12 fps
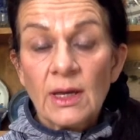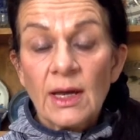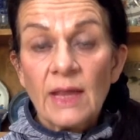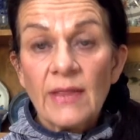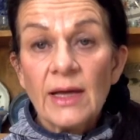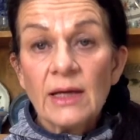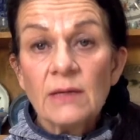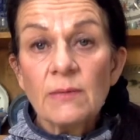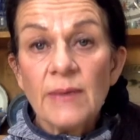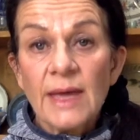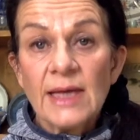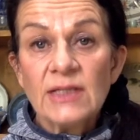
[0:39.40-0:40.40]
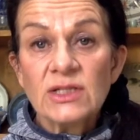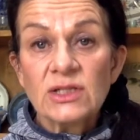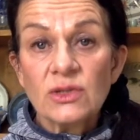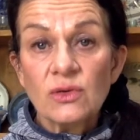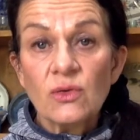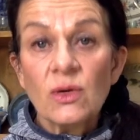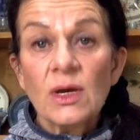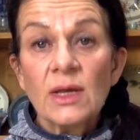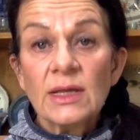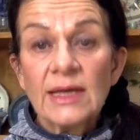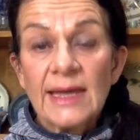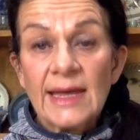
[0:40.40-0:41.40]
And that compares to
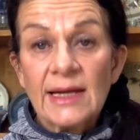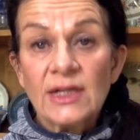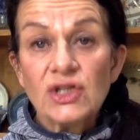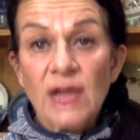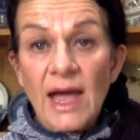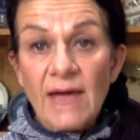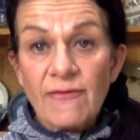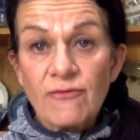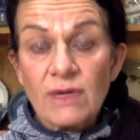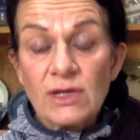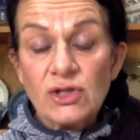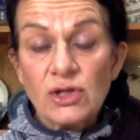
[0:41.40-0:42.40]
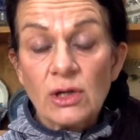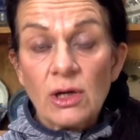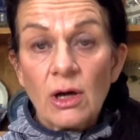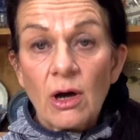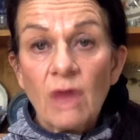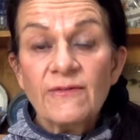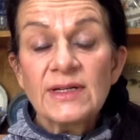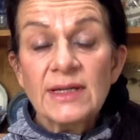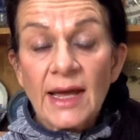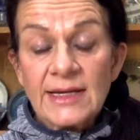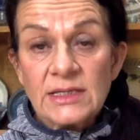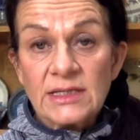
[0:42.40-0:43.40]
the English average of
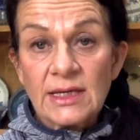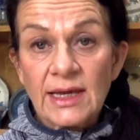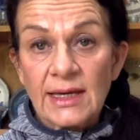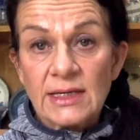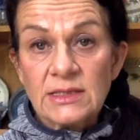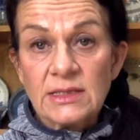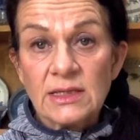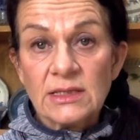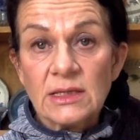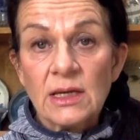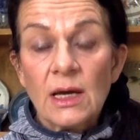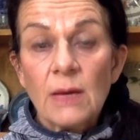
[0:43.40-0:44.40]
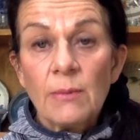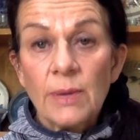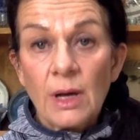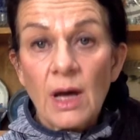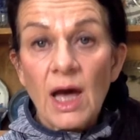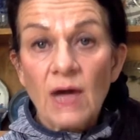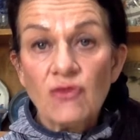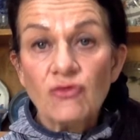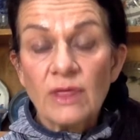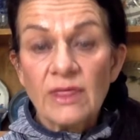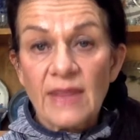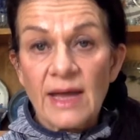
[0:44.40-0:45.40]
90 cases per
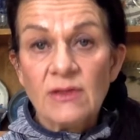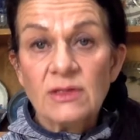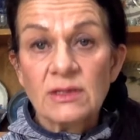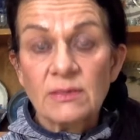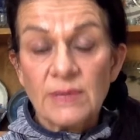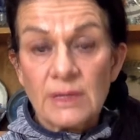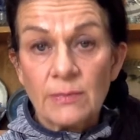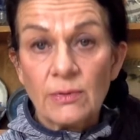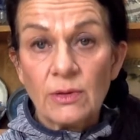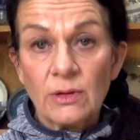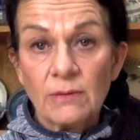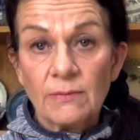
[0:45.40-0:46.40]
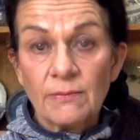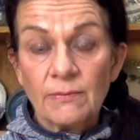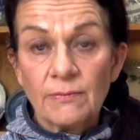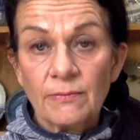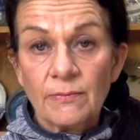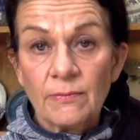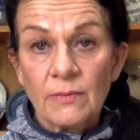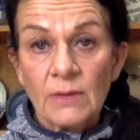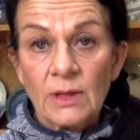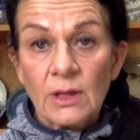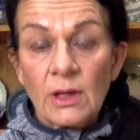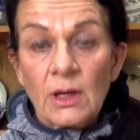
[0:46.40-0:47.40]
100,000 people.
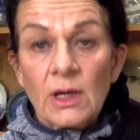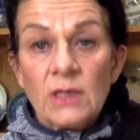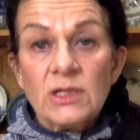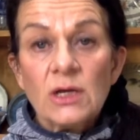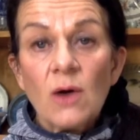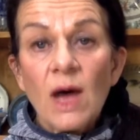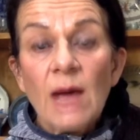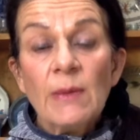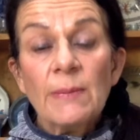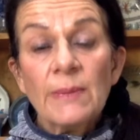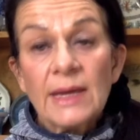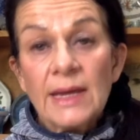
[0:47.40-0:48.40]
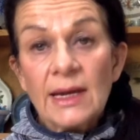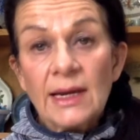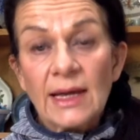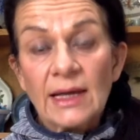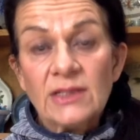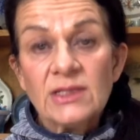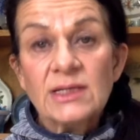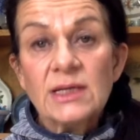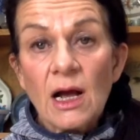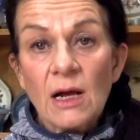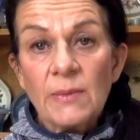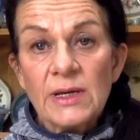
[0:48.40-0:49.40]
So I'm appealing to
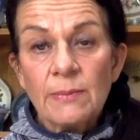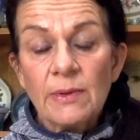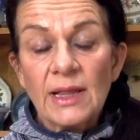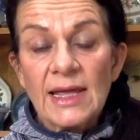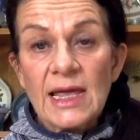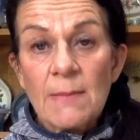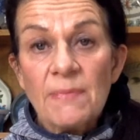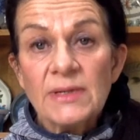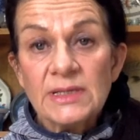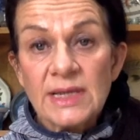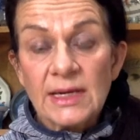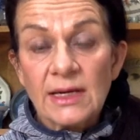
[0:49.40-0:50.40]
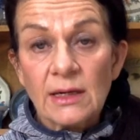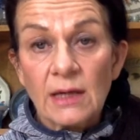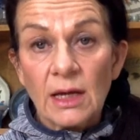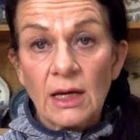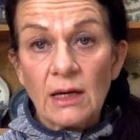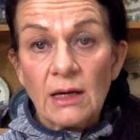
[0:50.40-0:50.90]
young people in particular